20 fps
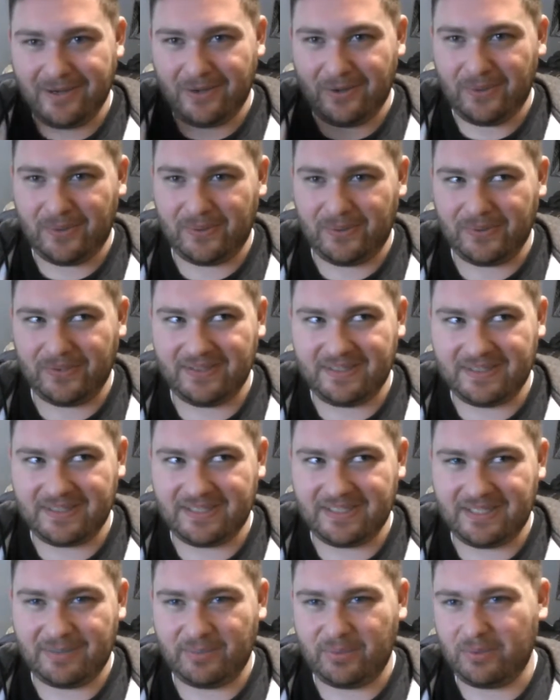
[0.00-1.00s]
old,
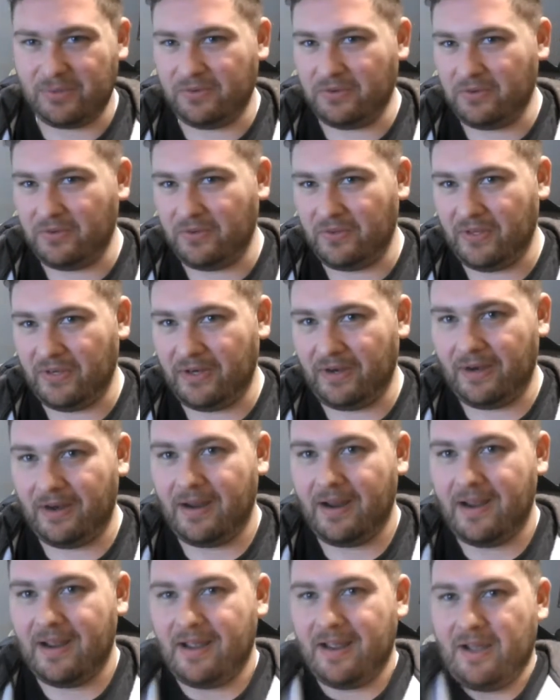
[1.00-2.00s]
Deadpool review there.
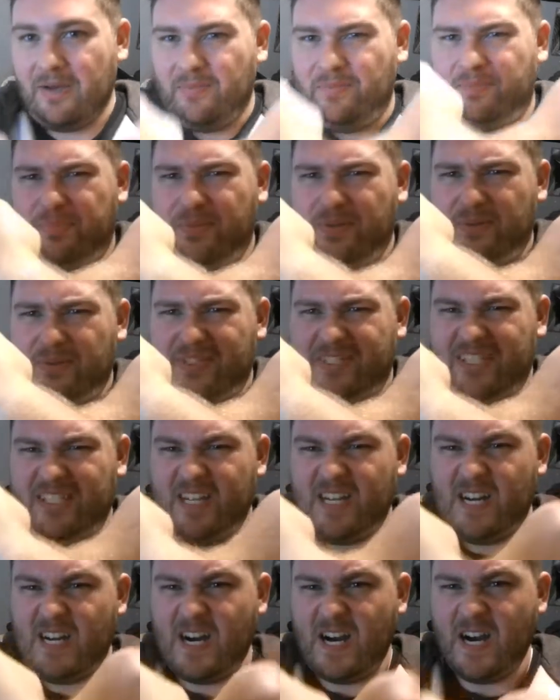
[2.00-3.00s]
But he was like,
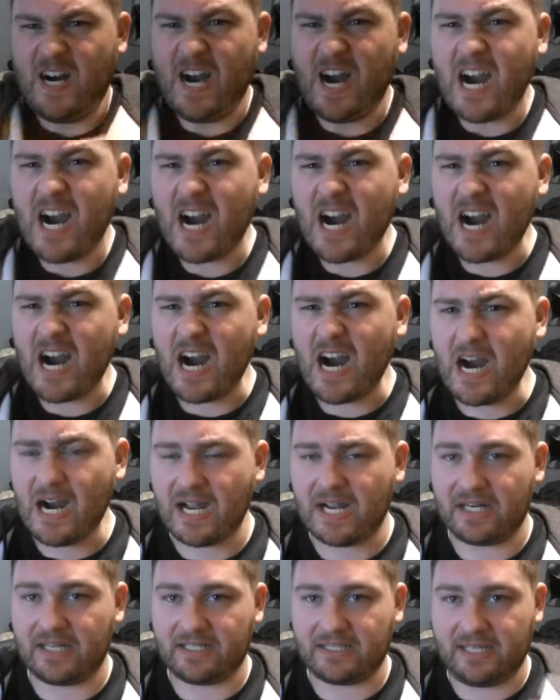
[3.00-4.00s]

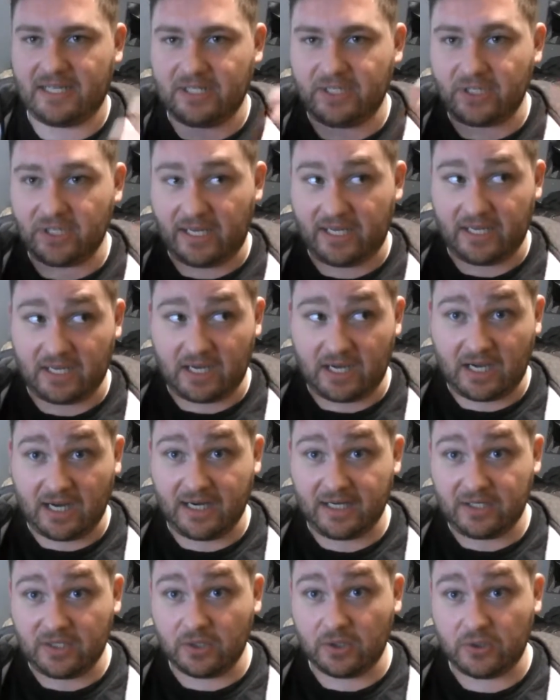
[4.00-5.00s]
and it was like
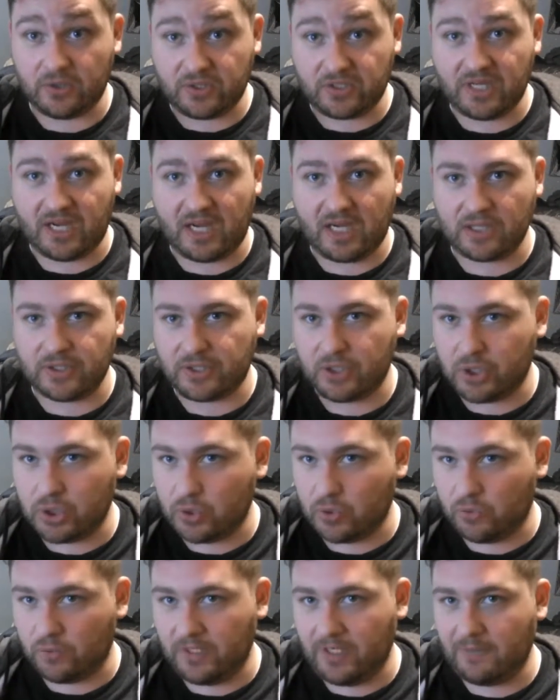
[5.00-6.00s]
Agito style
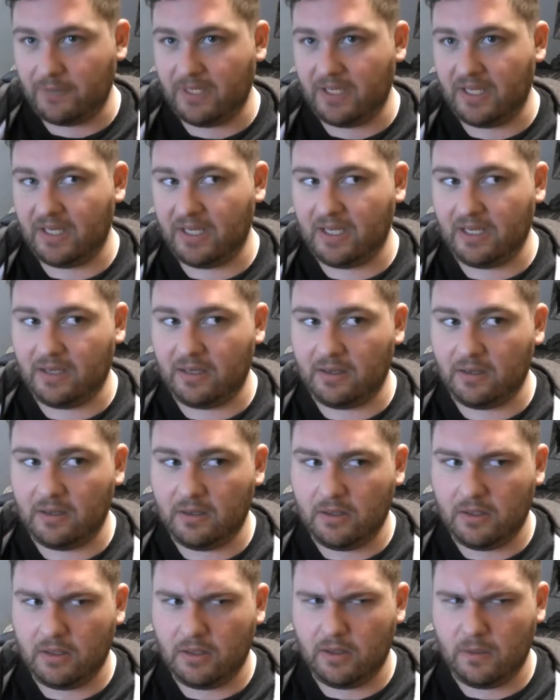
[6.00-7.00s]
screaming,
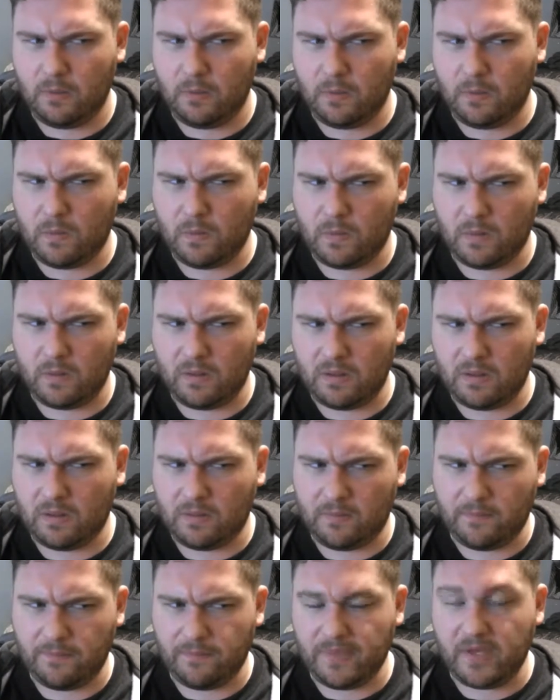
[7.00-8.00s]

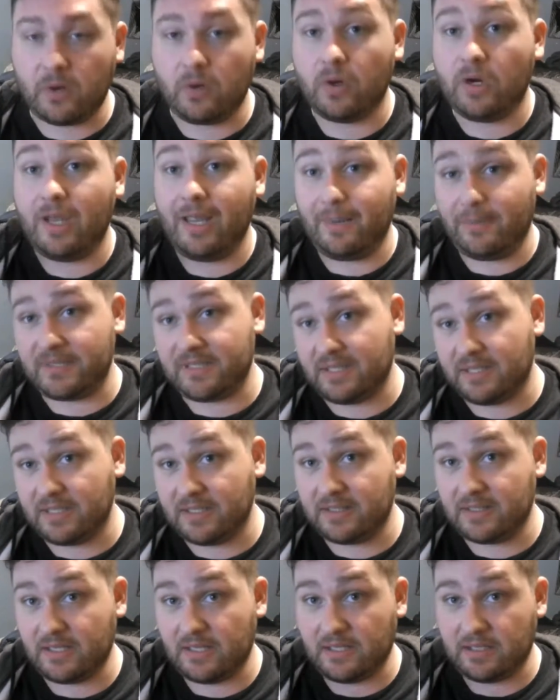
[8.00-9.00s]
or, no,
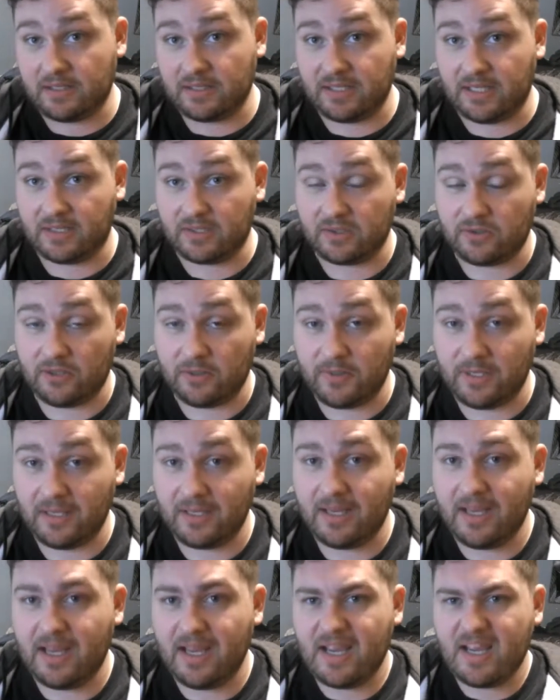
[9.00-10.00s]
Amazon style screaming.
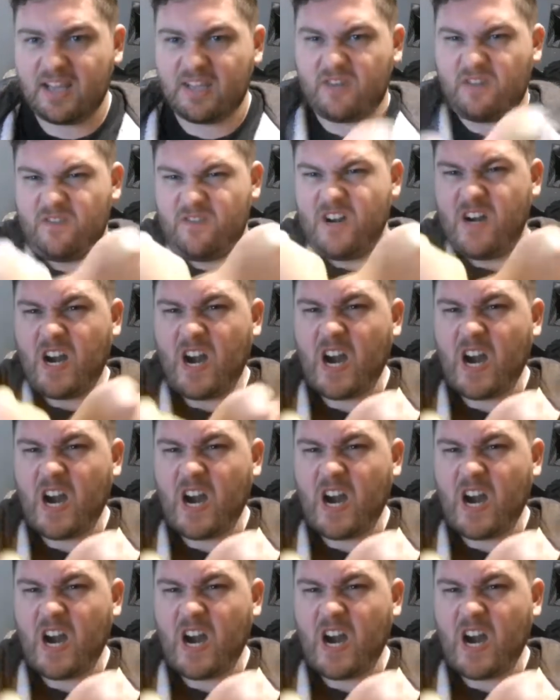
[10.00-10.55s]
He's going,